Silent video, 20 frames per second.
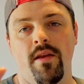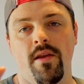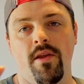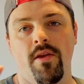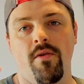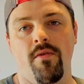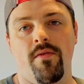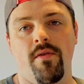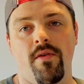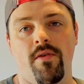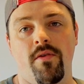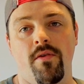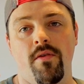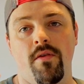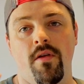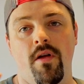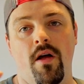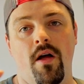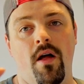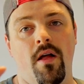uses
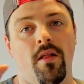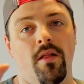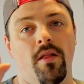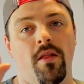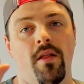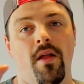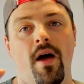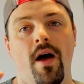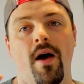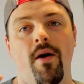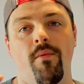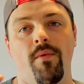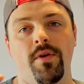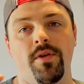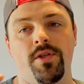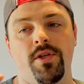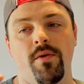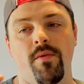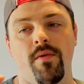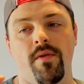a lot
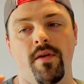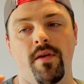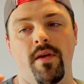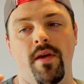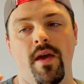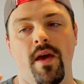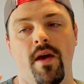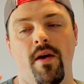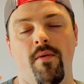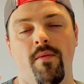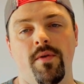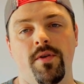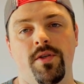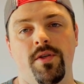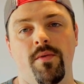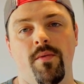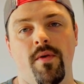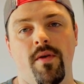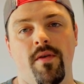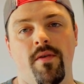when she was a kid, when
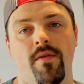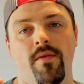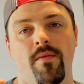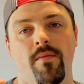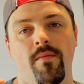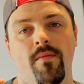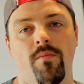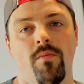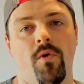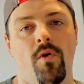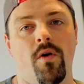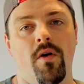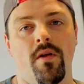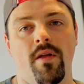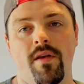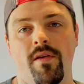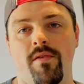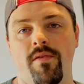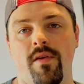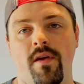she was more
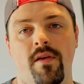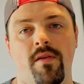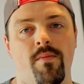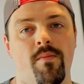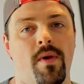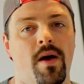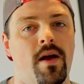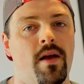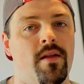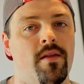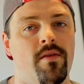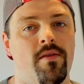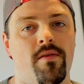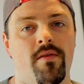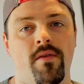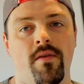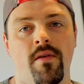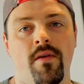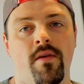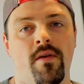like 6
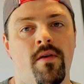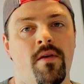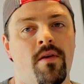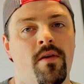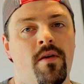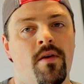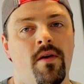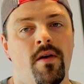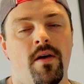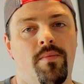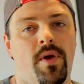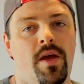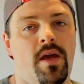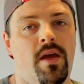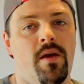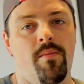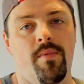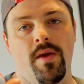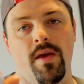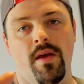months,
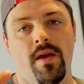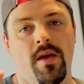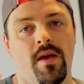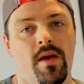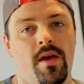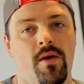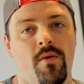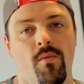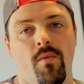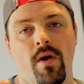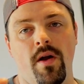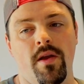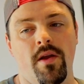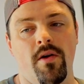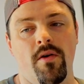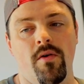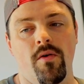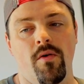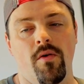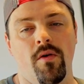baby, 1
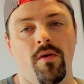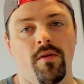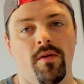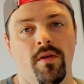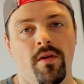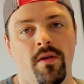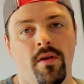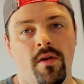year old.